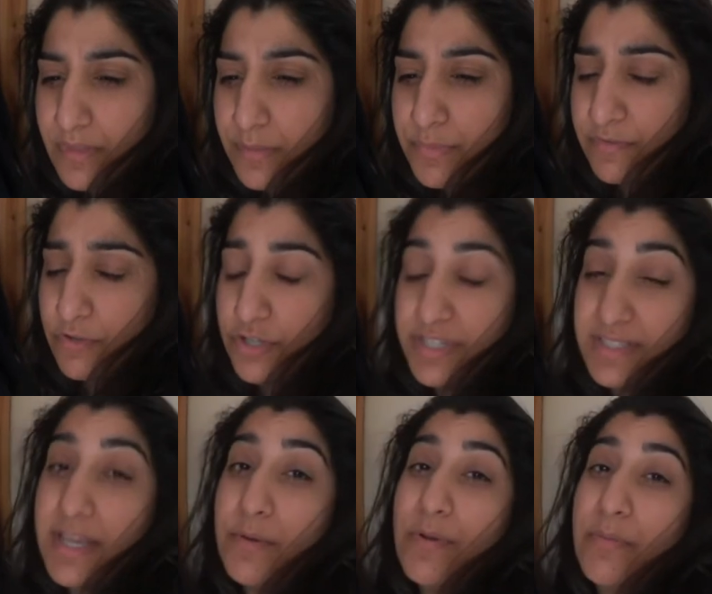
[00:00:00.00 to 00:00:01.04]
before I
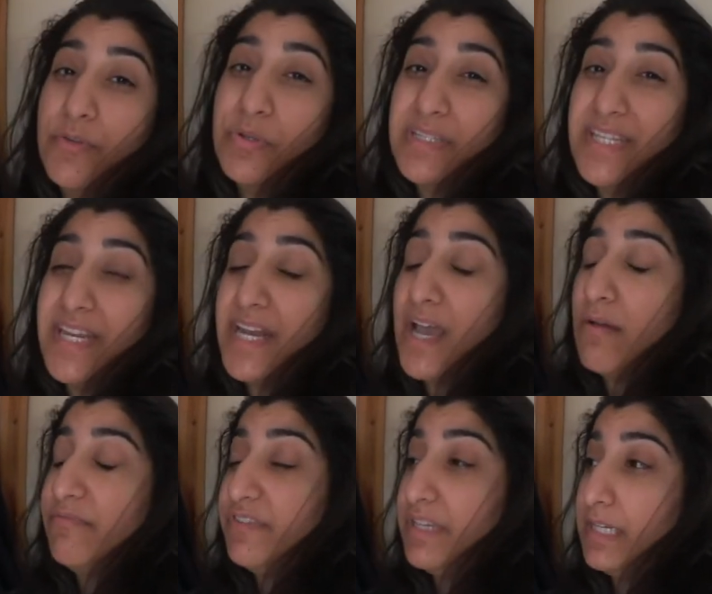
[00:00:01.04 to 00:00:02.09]
decide what I'm doing today and how
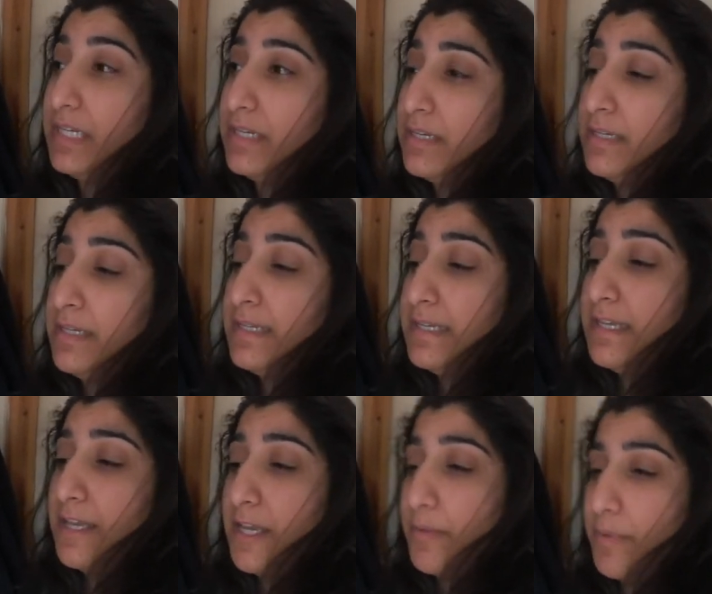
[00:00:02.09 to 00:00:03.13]
I'm feeling.
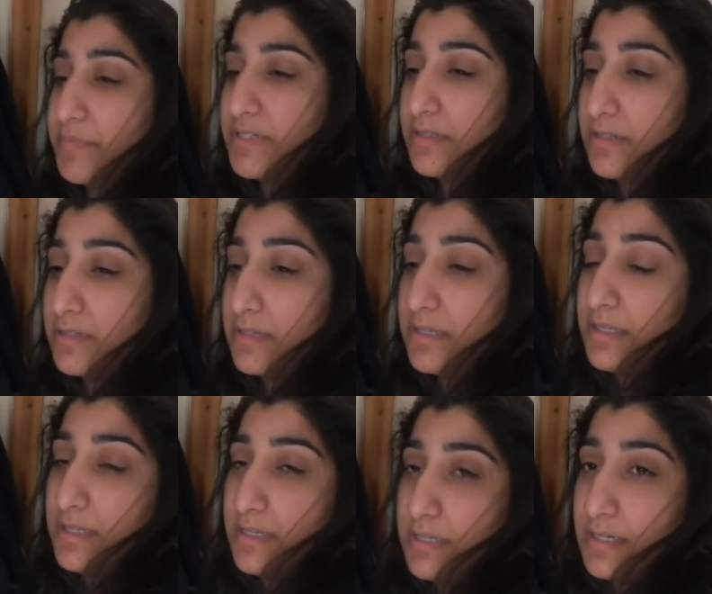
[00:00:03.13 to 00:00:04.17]
I'm still
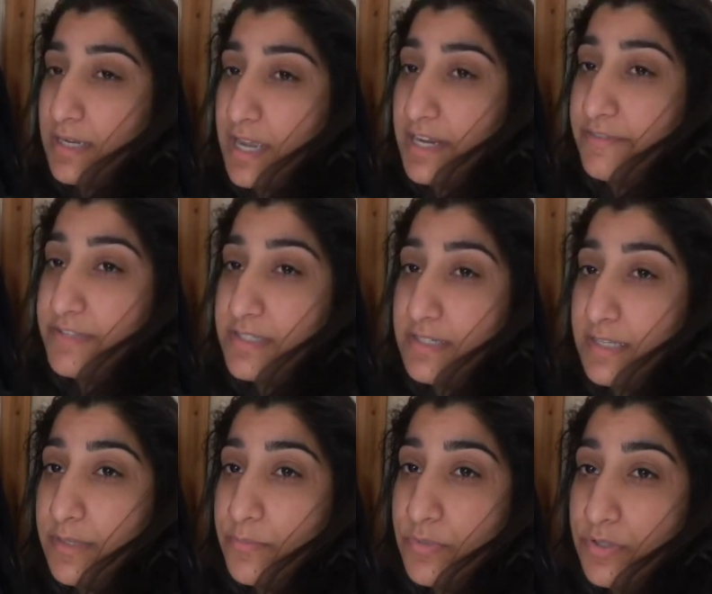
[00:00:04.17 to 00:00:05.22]
kind of in
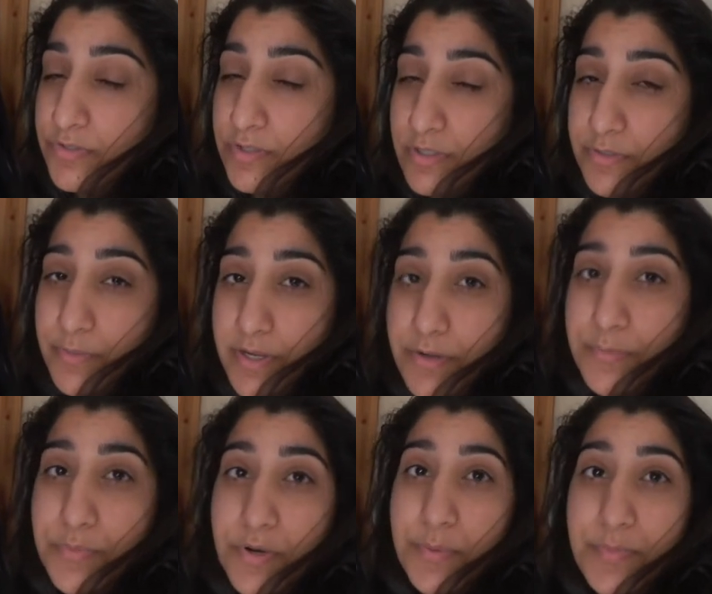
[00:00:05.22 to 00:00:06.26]
sleep mode, so I need to wake up
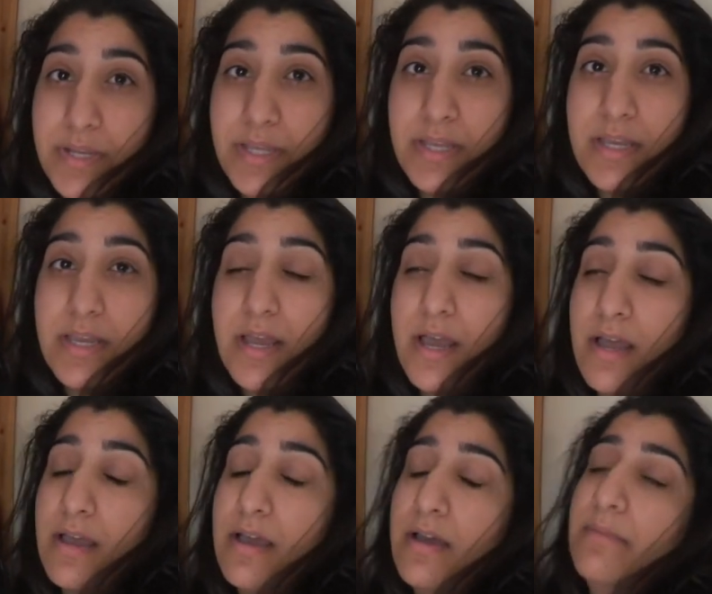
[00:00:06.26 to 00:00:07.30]
properly.
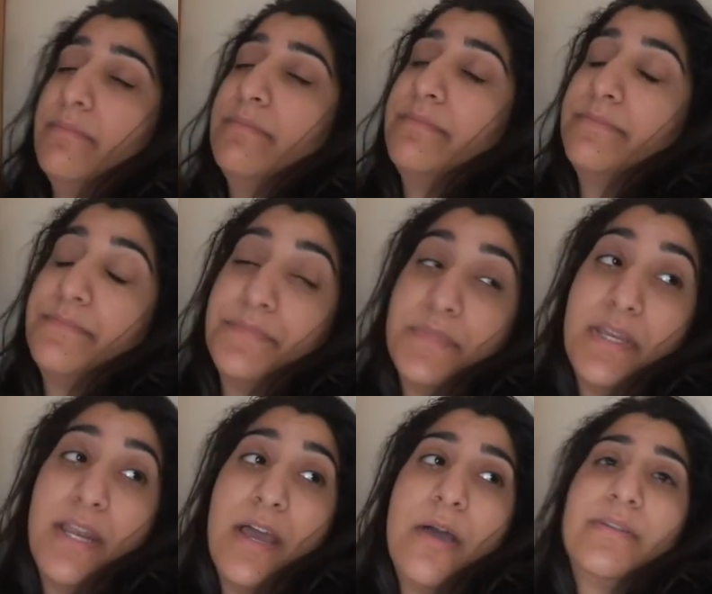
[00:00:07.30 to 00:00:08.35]
And
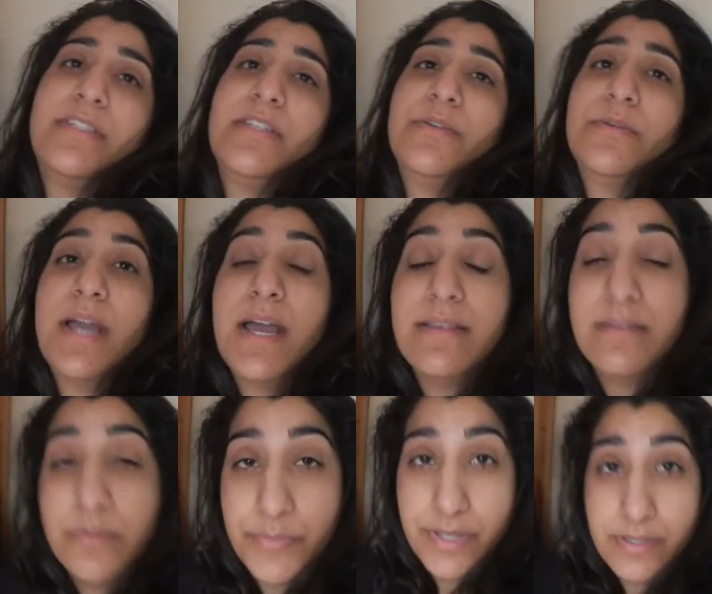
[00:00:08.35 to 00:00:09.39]
I will see you guys in
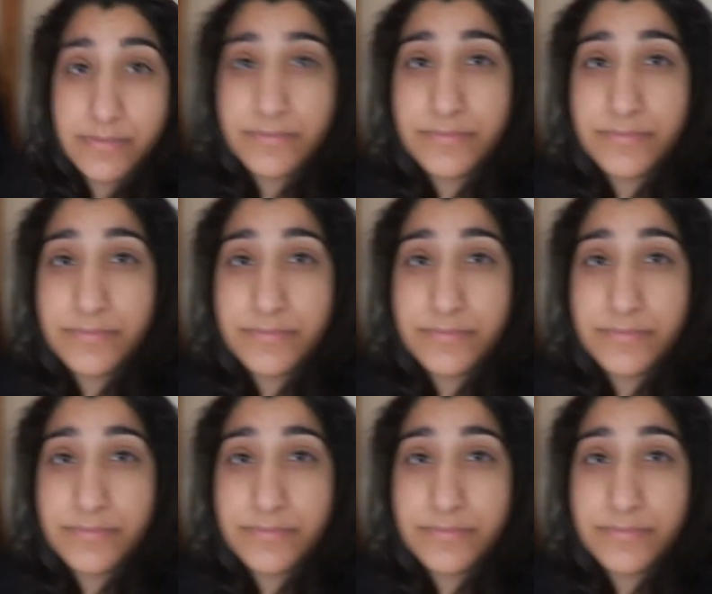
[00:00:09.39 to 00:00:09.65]
a bit.